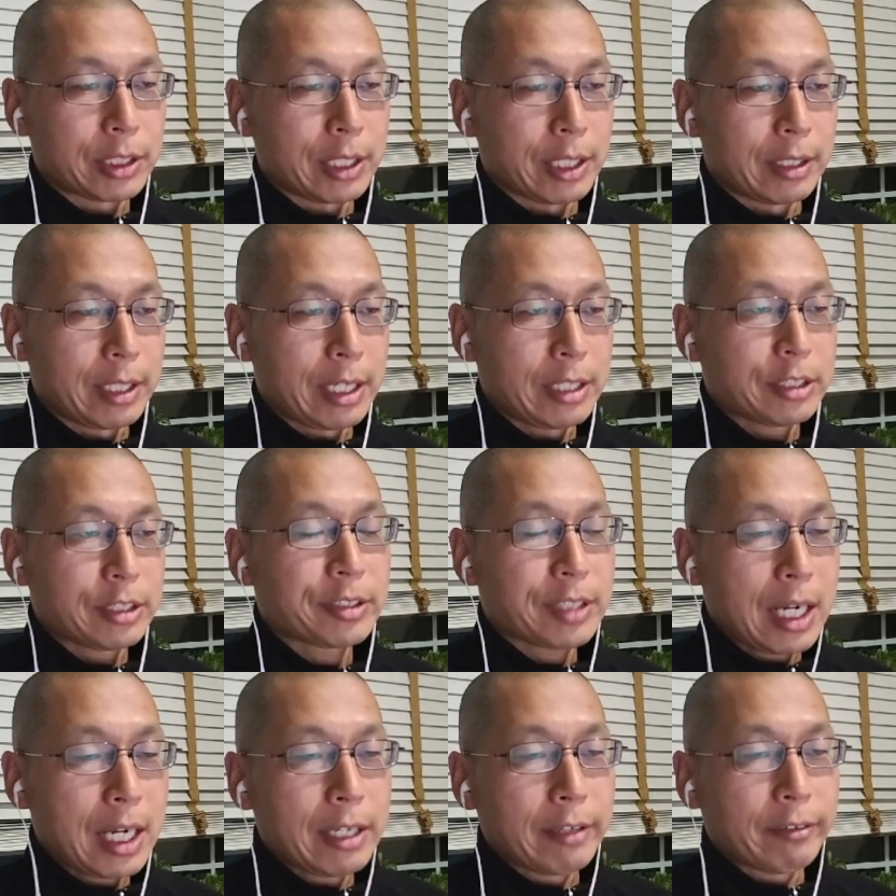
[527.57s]
And they
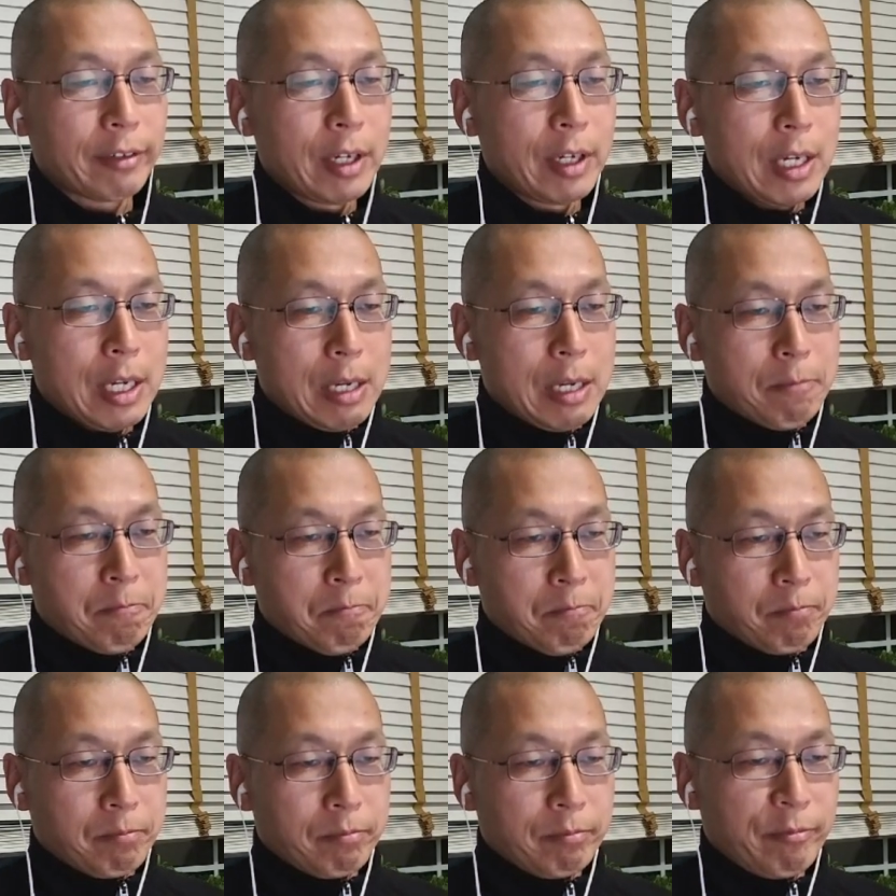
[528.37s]
just kind of
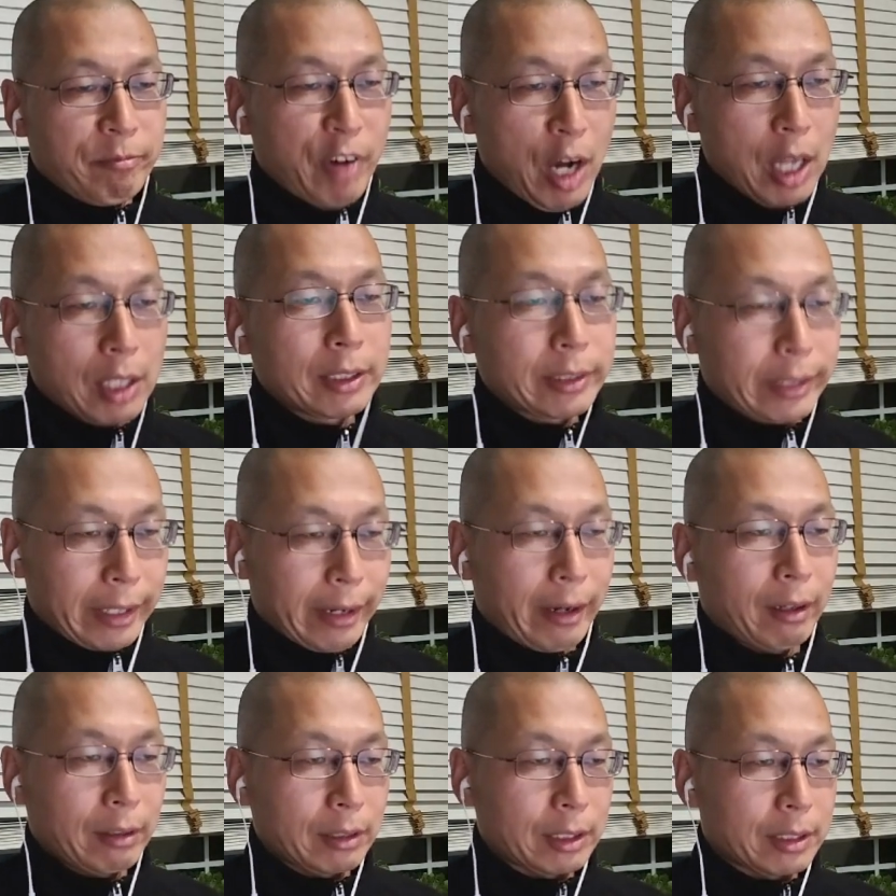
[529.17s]

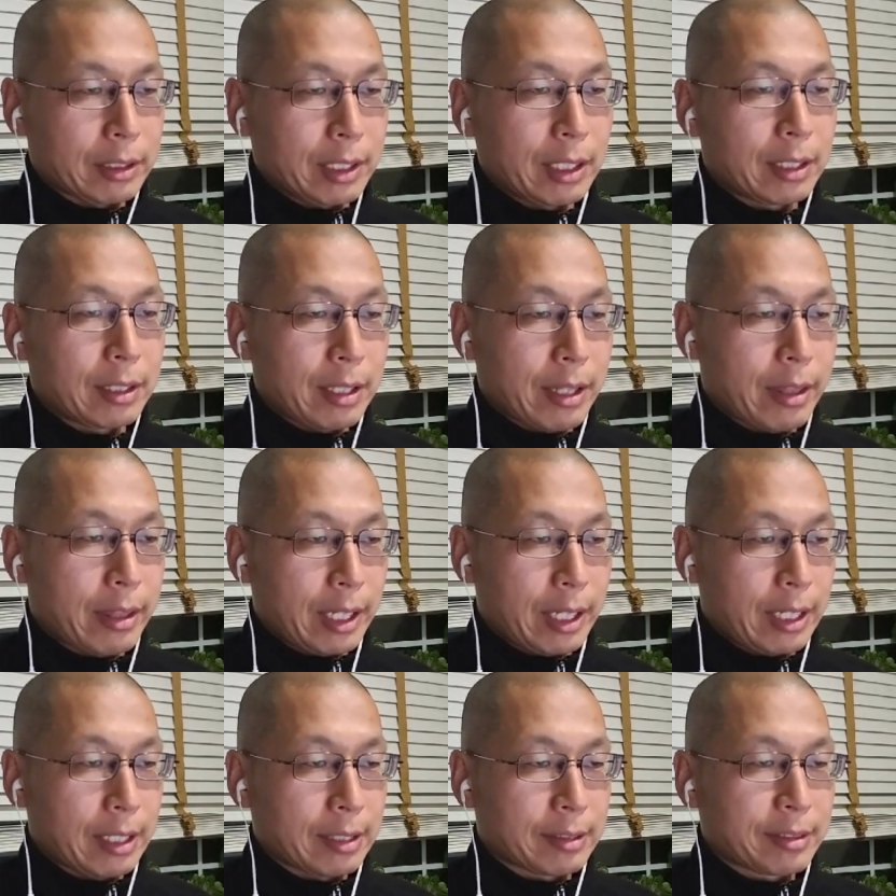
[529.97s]
voluntarily did the
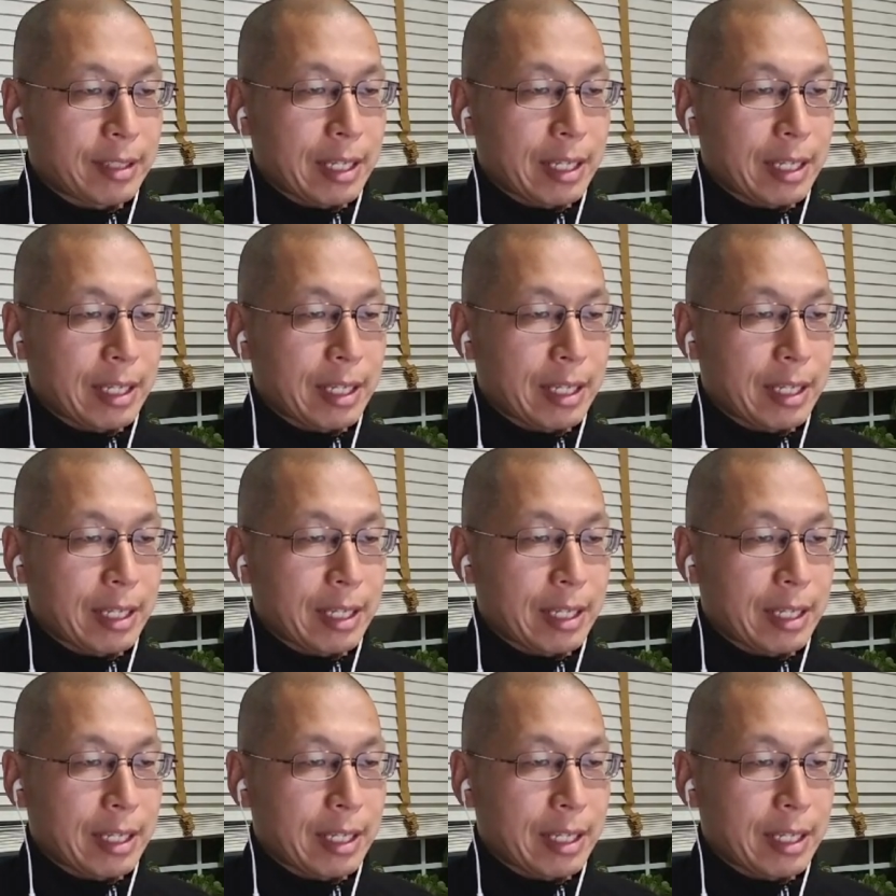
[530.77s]
things